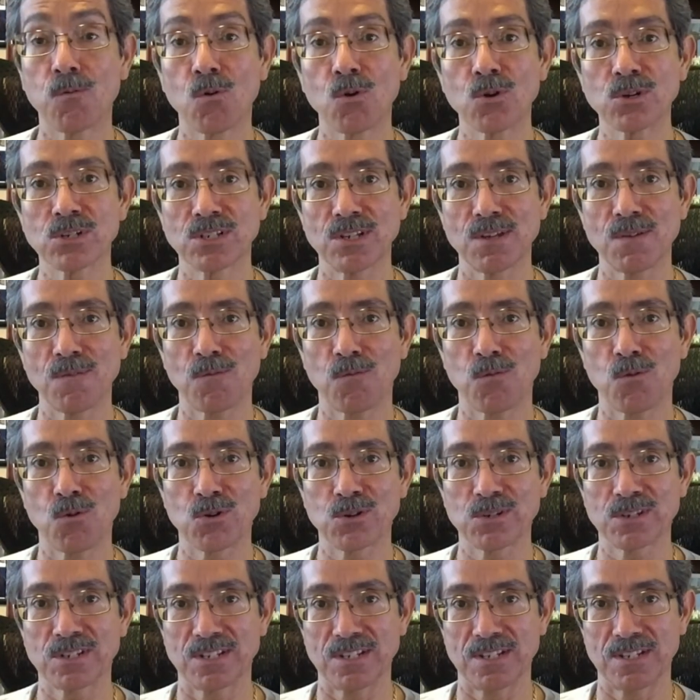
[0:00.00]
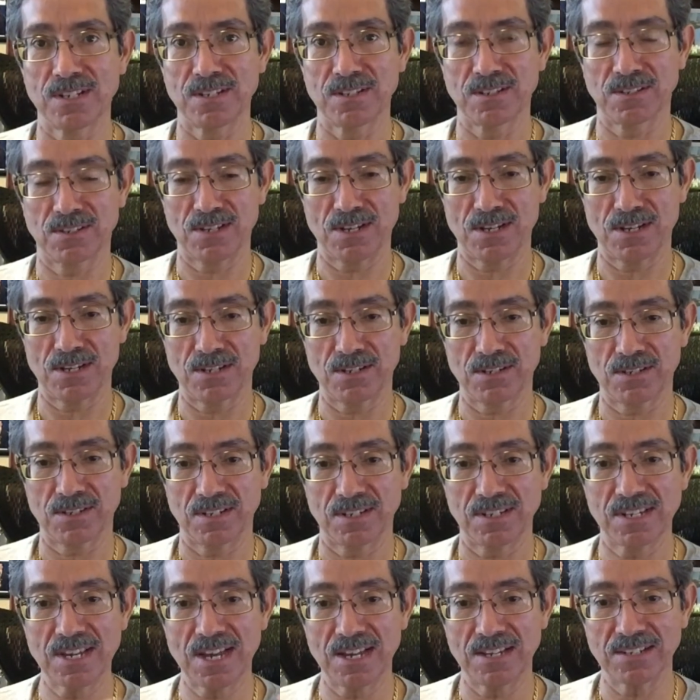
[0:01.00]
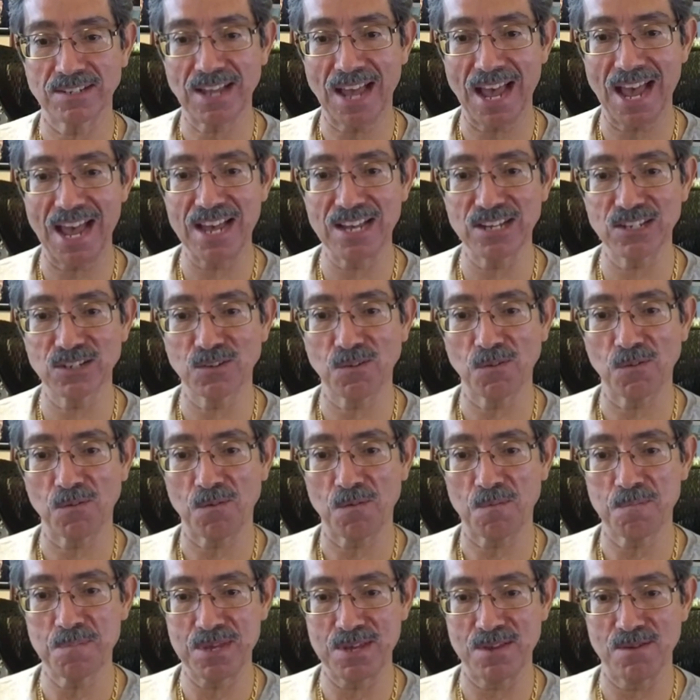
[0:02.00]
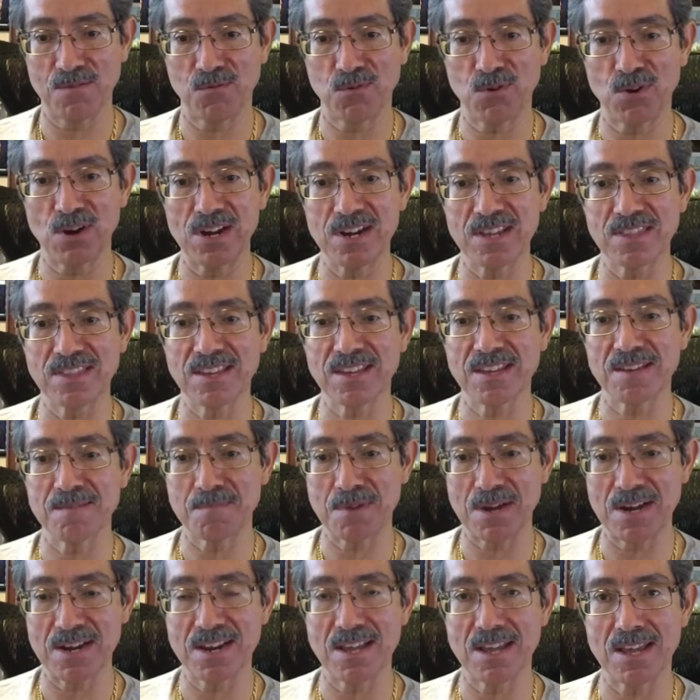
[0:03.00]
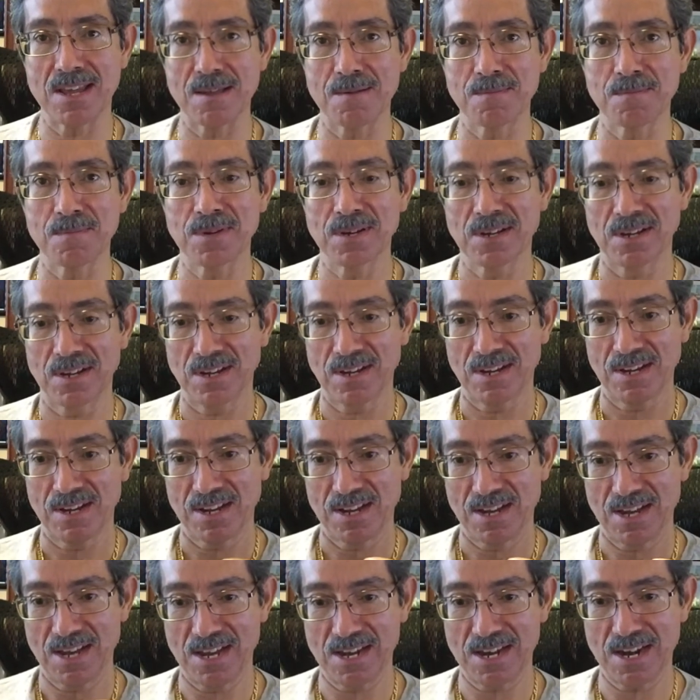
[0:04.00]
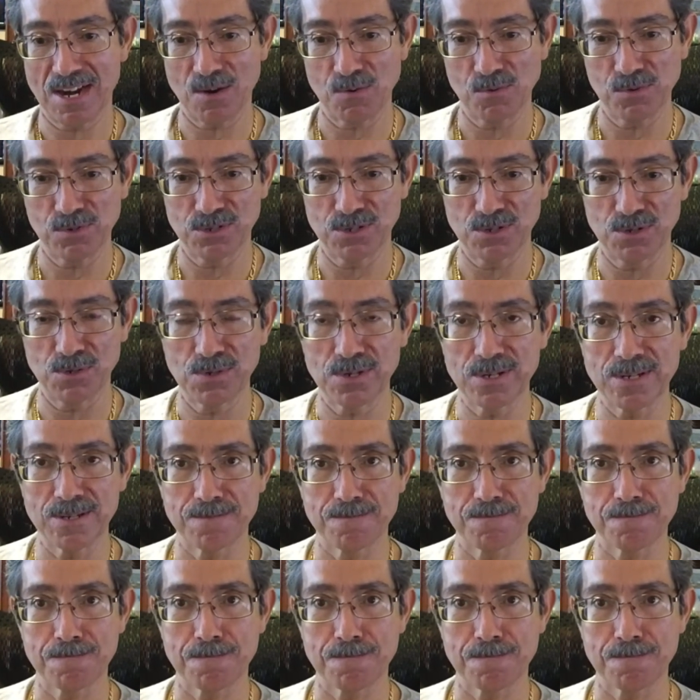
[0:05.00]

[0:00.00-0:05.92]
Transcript: 14:14 says, "Yes, ask me for anything in my name, and I will do it."